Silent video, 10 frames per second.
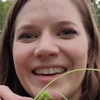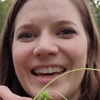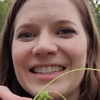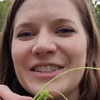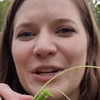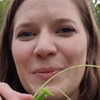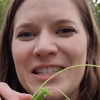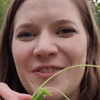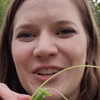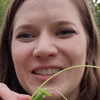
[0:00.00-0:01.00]
It's a little bit
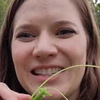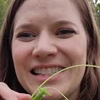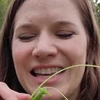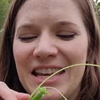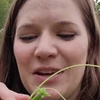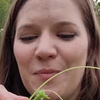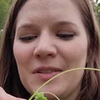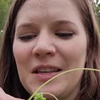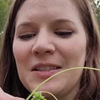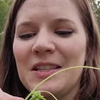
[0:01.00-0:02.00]
difficult to see
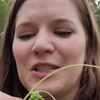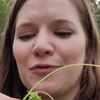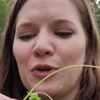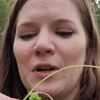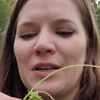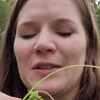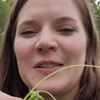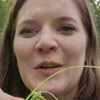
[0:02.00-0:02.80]
since this fruit is so